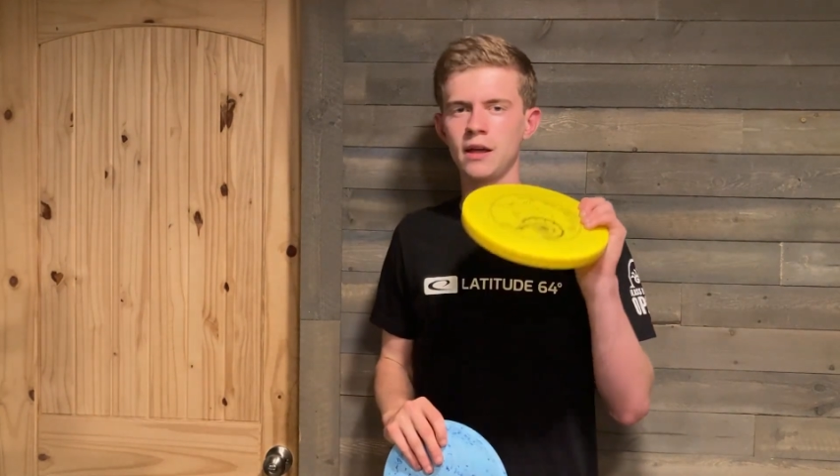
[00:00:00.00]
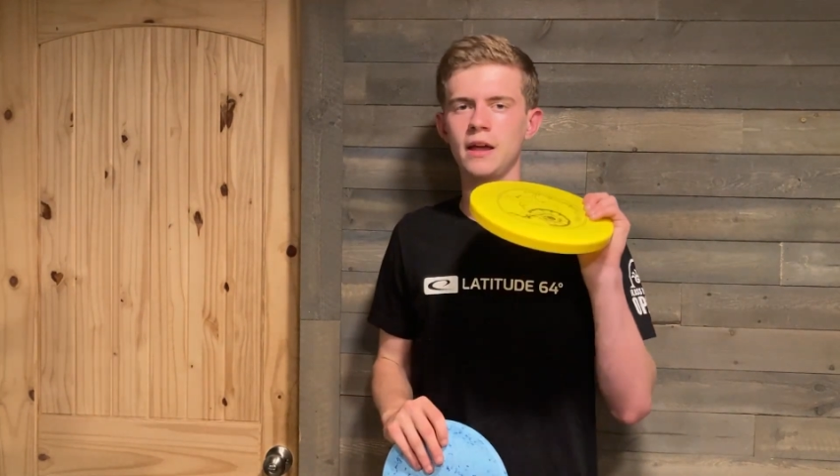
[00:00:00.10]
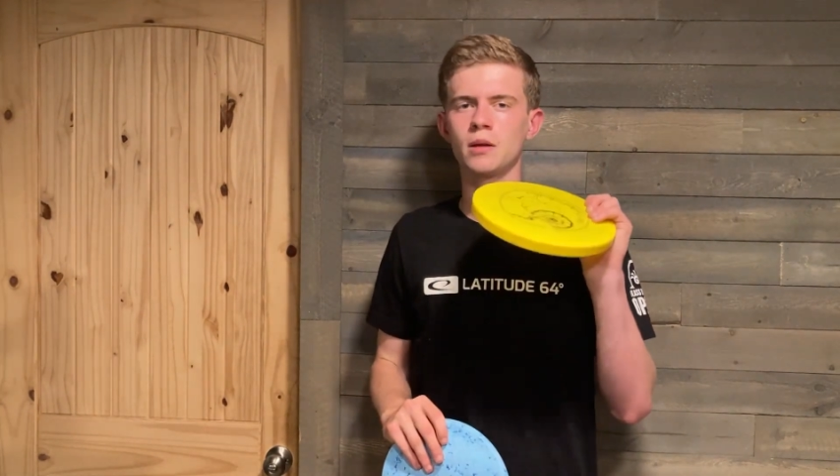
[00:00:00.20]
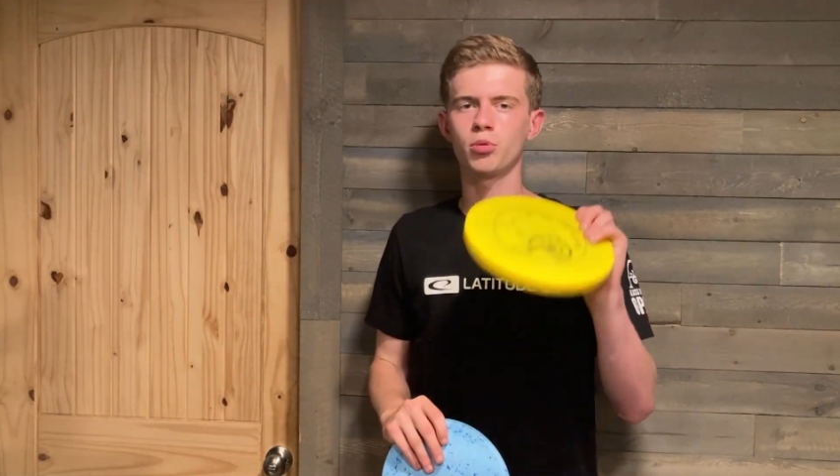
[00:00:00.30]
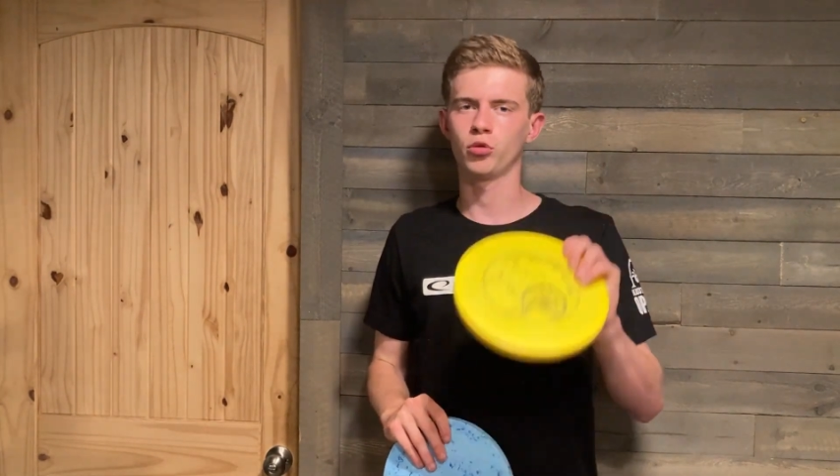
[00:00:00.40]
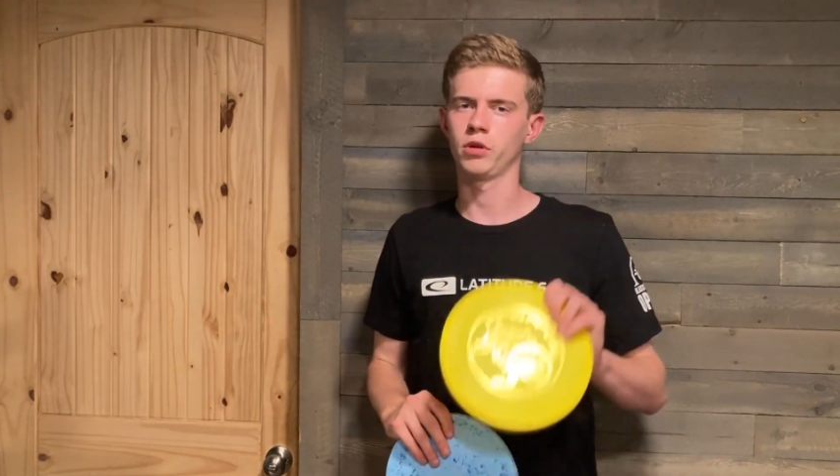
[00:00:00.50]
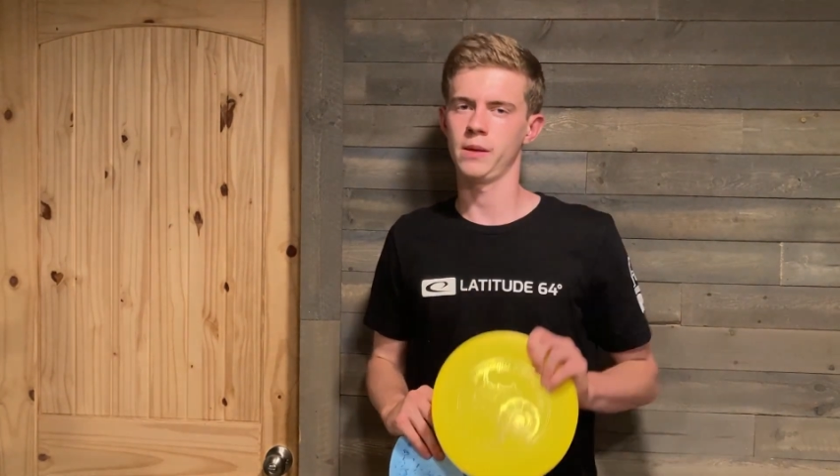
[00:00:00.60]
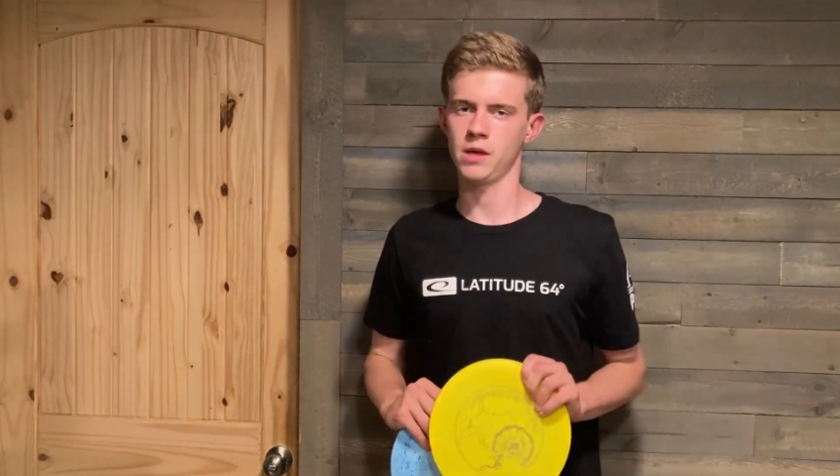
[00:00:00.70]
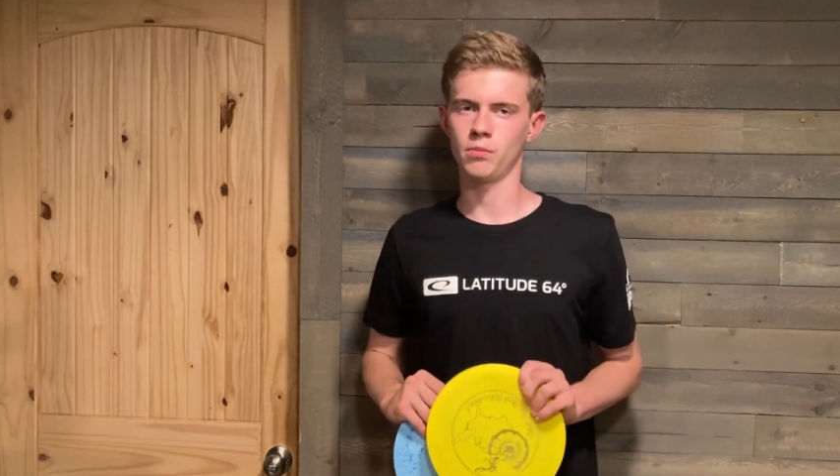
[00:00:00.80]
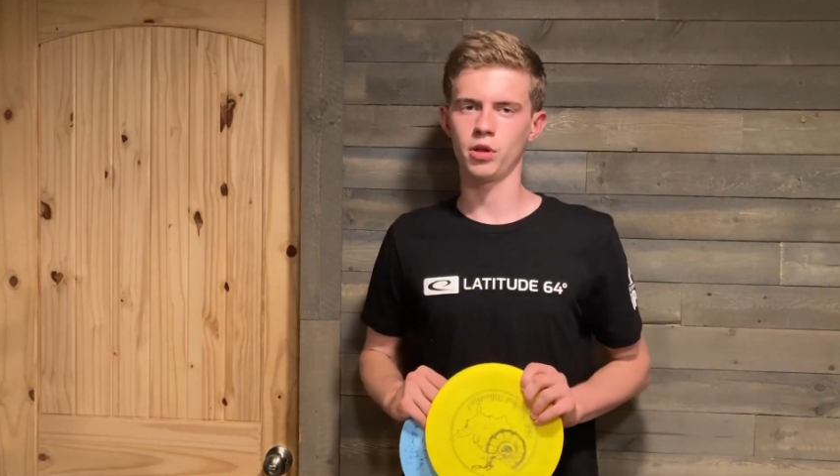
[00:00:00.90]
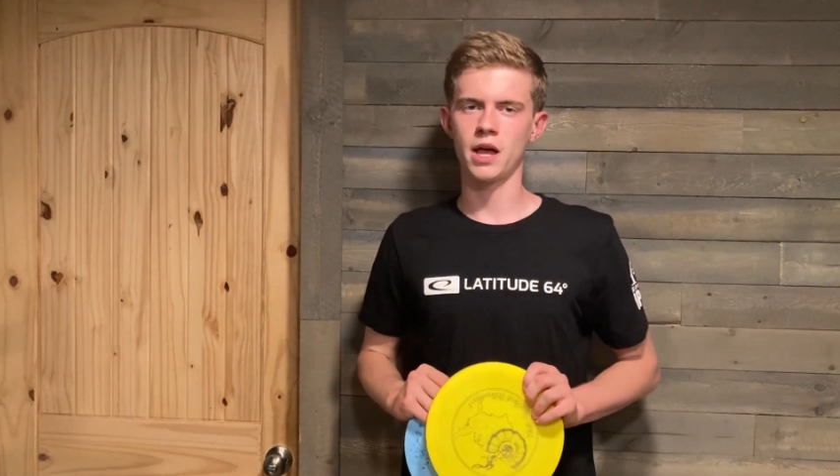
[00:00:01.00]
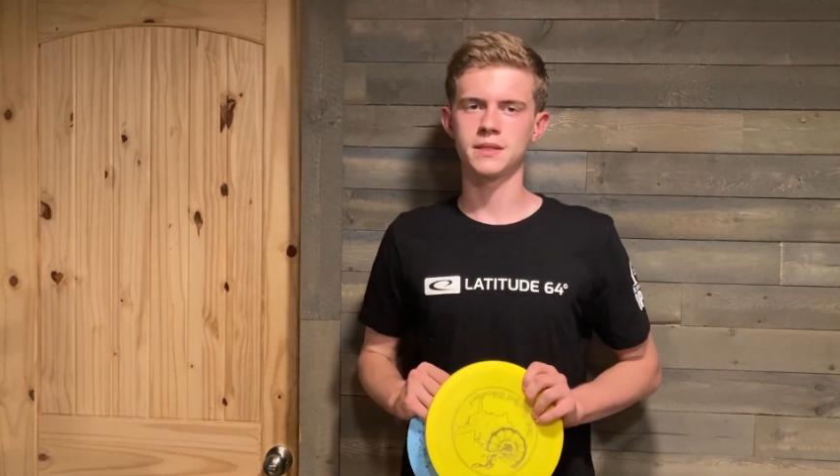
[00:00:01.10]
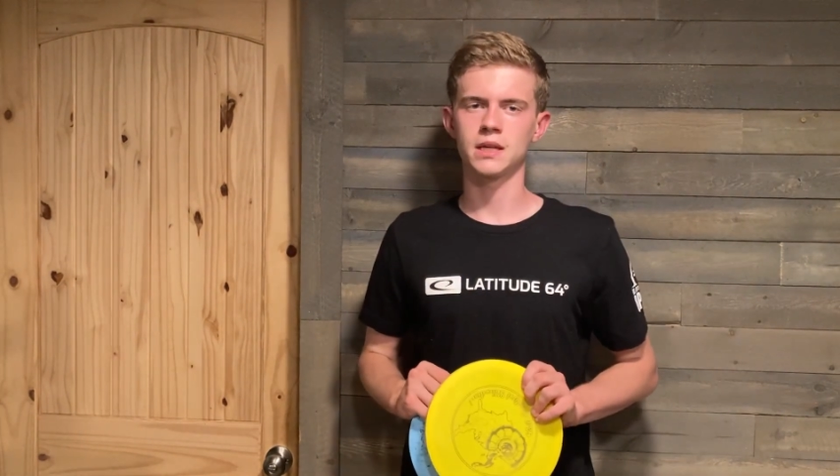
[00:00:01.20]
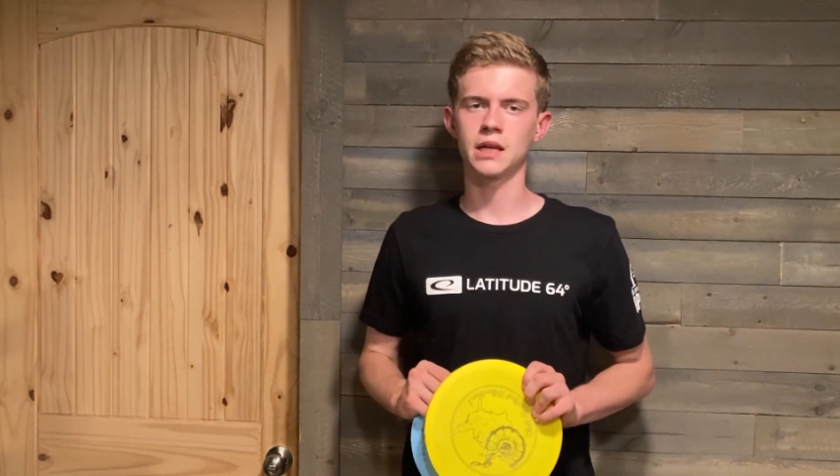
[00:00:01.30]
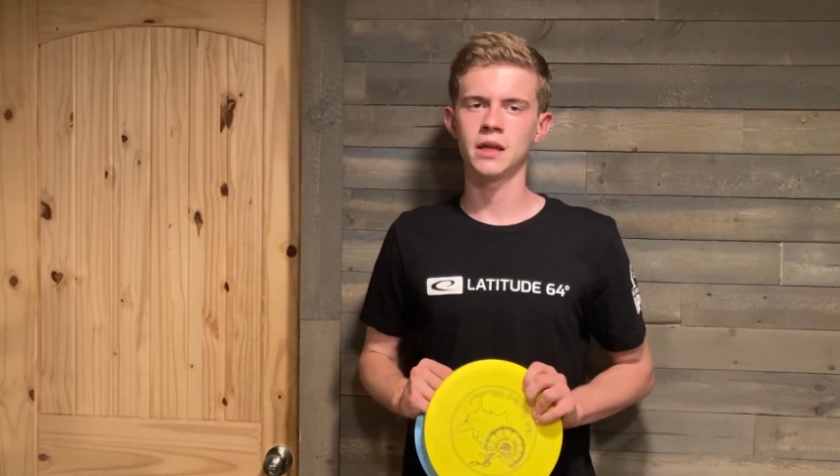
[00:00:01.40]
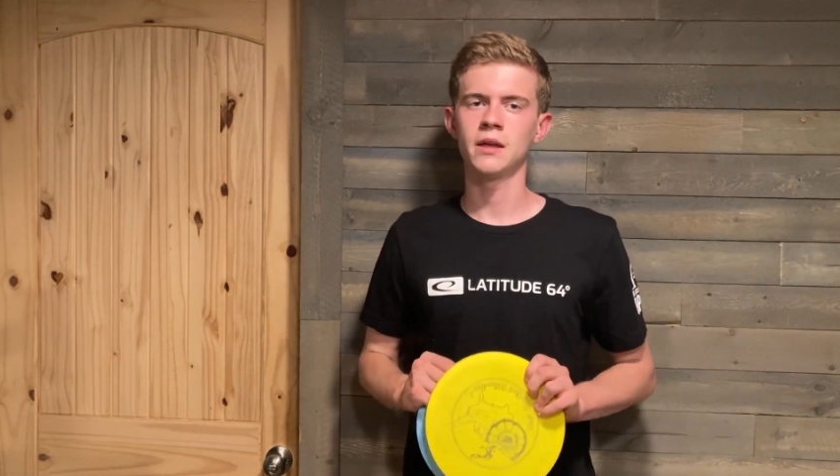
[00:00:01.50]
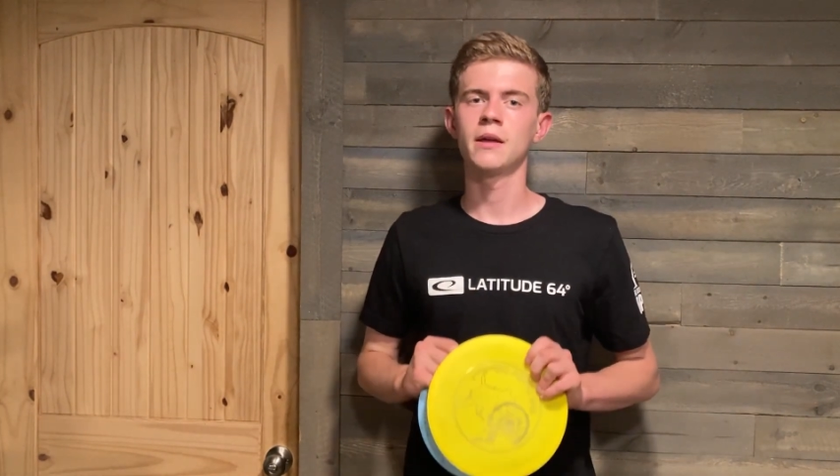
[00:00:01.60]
in a premium plastic.